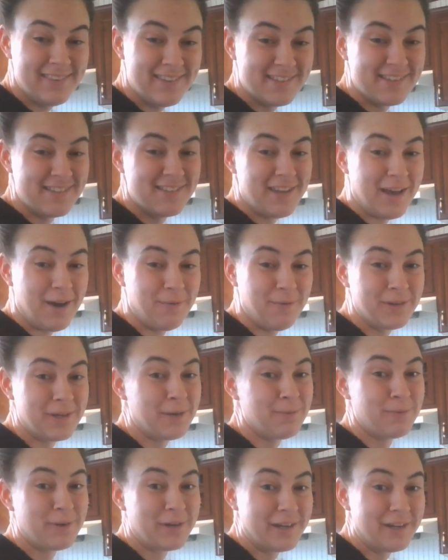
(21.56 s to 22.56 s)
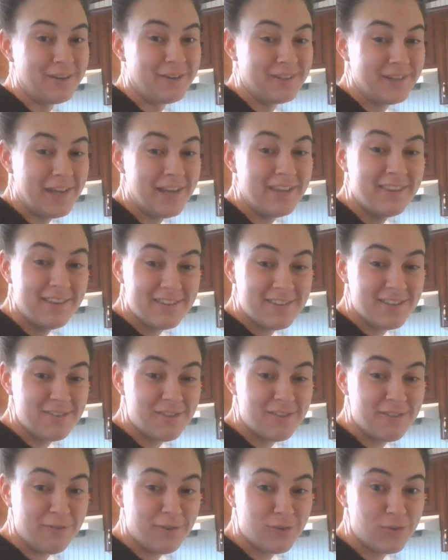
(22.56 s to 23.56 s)
this is not what I'm wearing all day. This
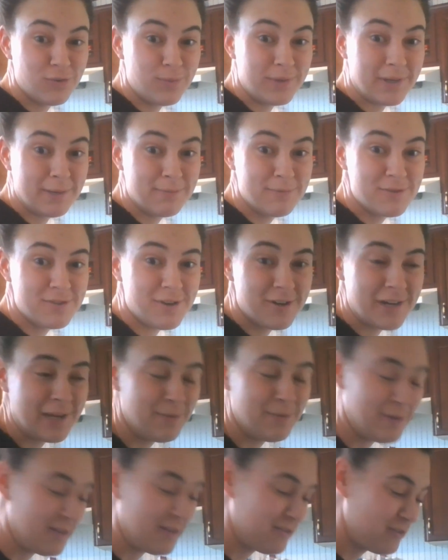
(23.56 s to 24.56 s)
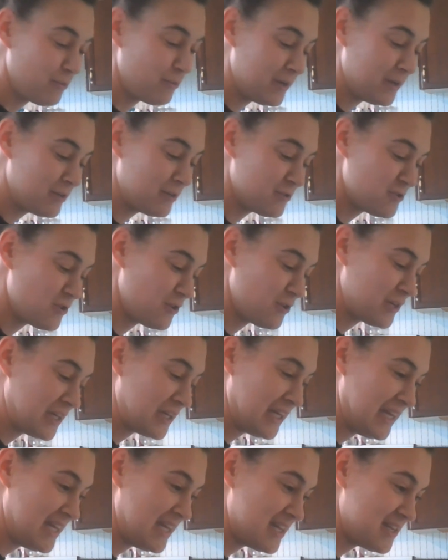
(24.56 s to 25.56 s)
is the first one I'm starting with, so we are
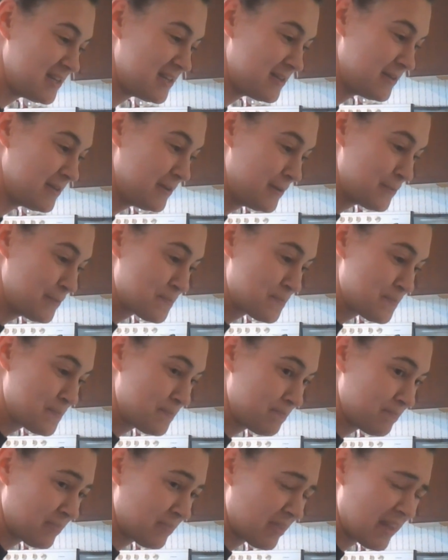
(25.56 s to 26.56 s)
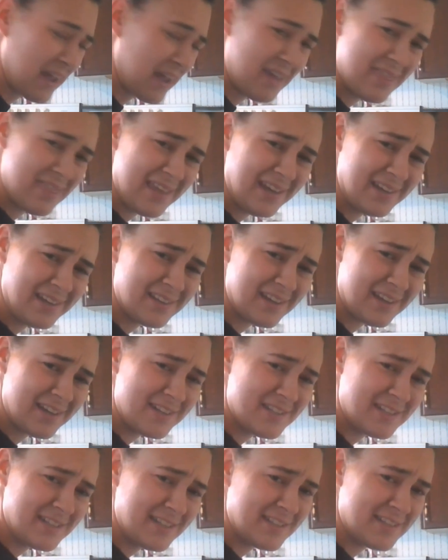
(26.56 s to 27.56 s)
starting in, I think,
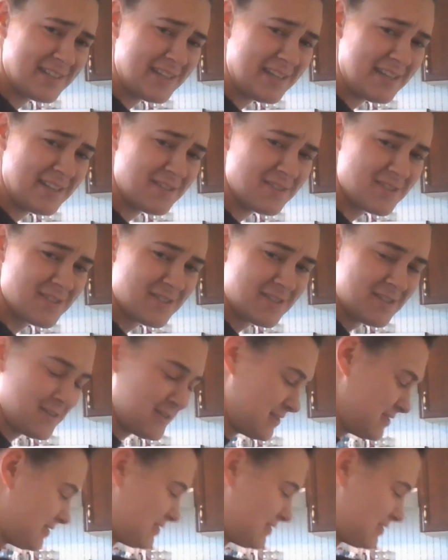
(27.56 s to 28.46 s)
19 teens?